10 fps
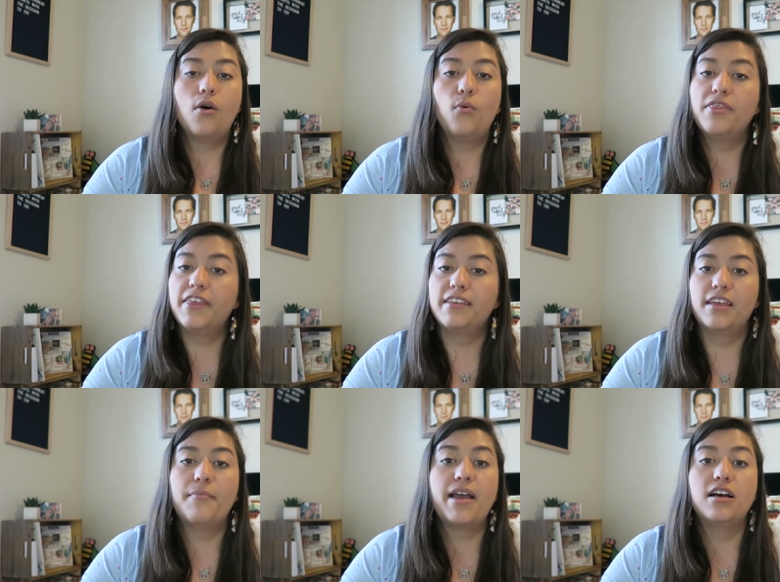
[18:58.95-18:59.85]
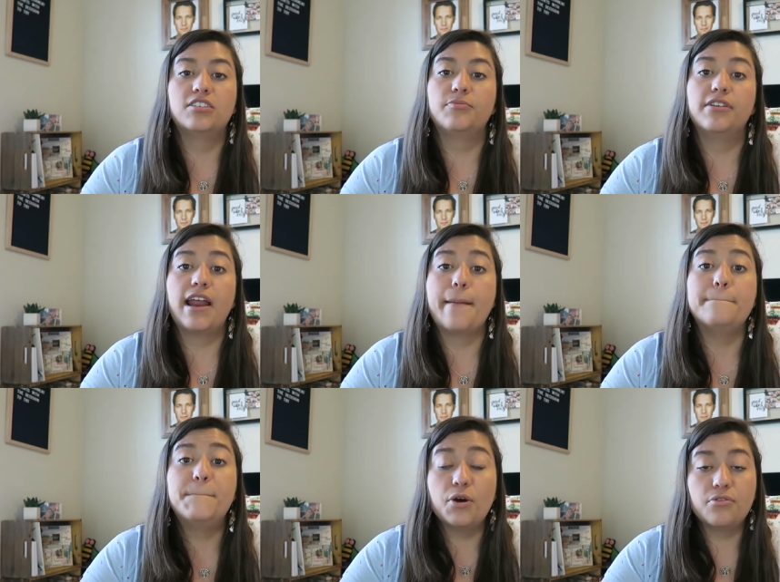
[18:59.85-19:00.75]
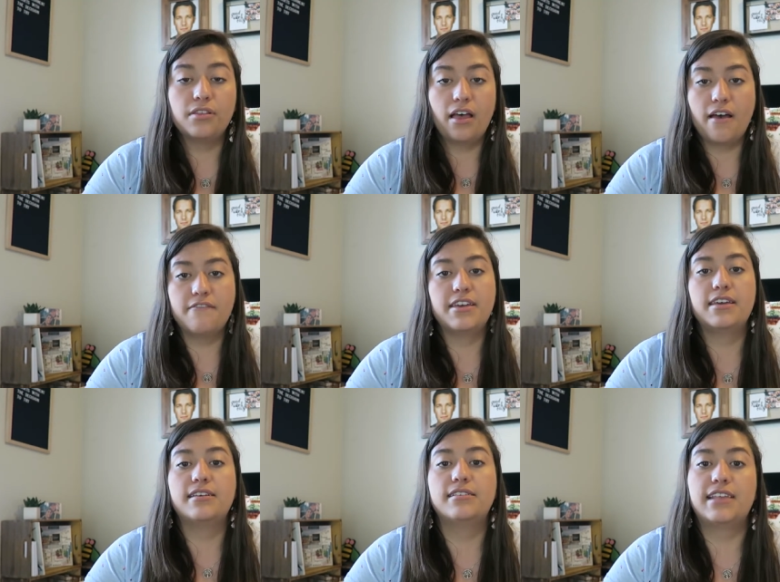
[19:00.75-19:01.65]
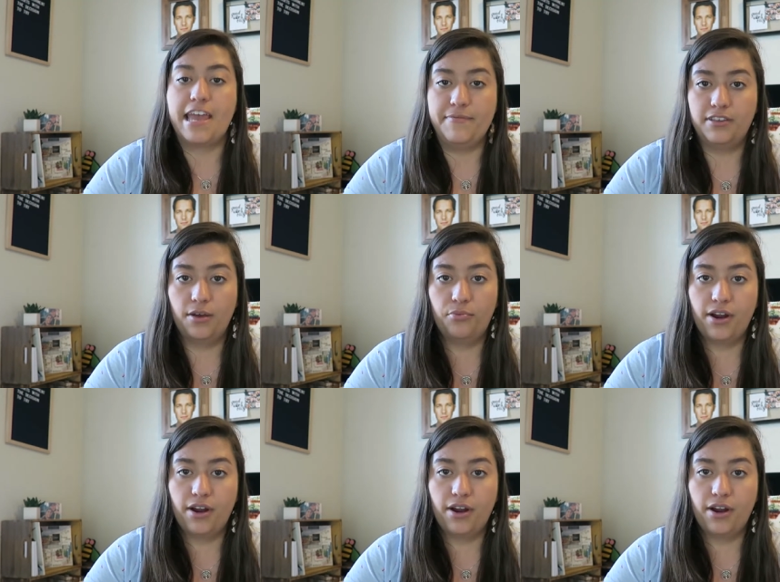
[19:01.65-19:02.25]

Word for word: One thing that my husband and I both love is Amazon